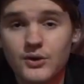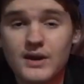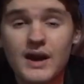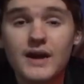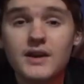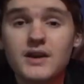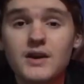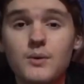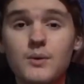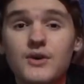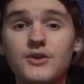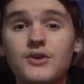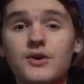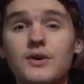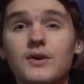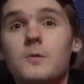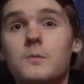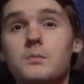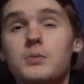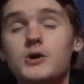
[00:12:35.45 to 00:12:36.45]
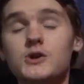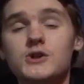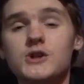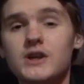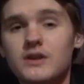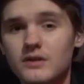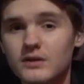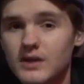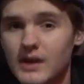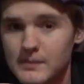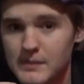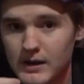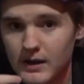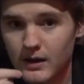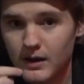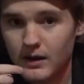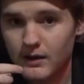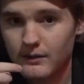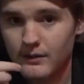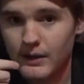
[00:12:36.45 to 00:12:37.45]
the idea was pushing the limit
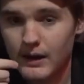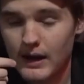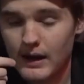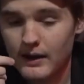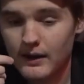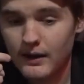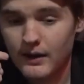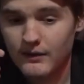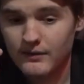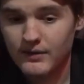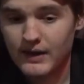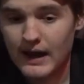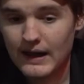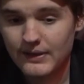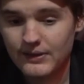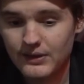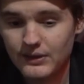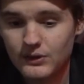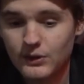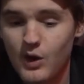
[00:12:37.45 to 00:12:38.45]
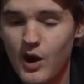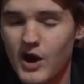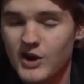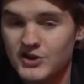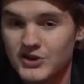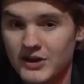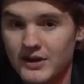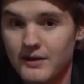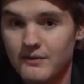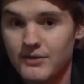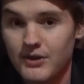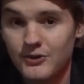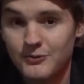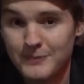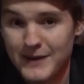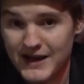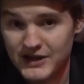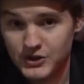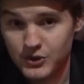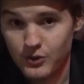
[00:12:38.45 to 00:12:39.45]
of the logic of this
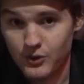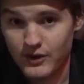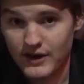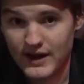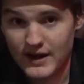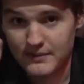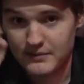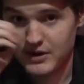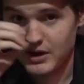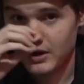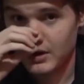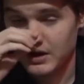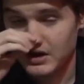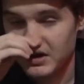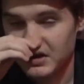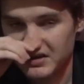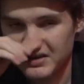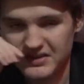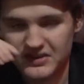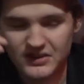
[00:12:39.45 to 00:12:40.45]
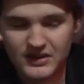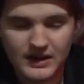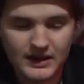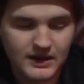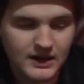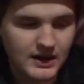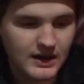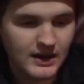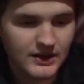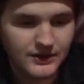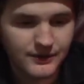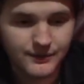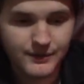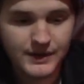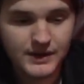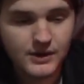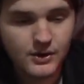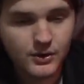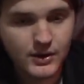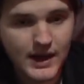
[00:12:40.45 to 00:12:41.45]
magical camera, because it's like it's a
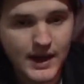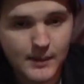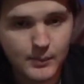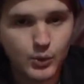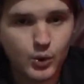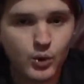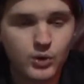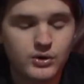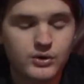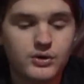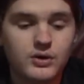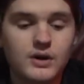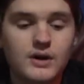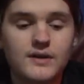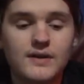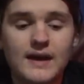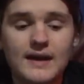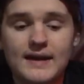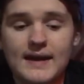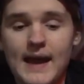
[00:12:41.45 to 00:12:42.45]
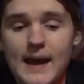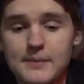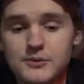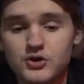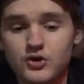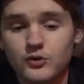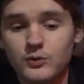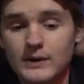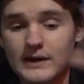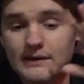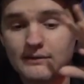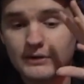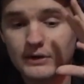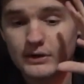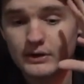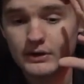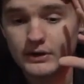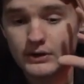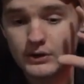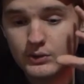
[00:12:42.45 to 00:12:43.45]
video camcorder that captures
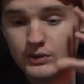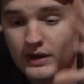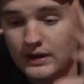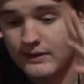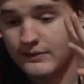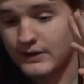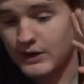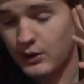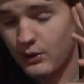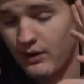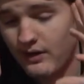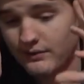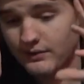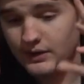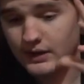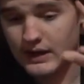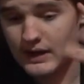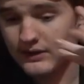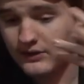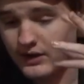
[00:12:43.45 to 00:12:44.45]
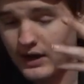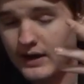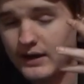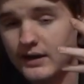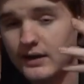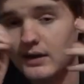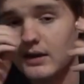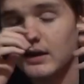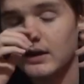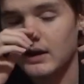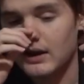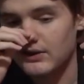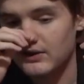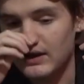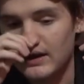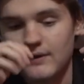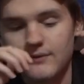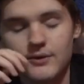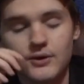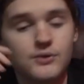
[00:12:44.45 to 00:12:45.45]
whatever you take a video of inside it. It's
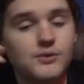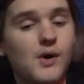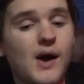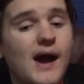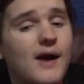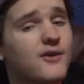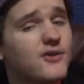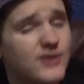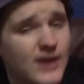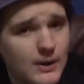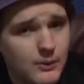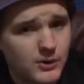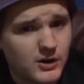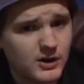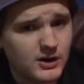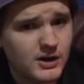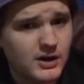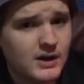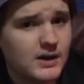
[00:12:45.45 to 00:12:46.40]
like, first of all, how does that work?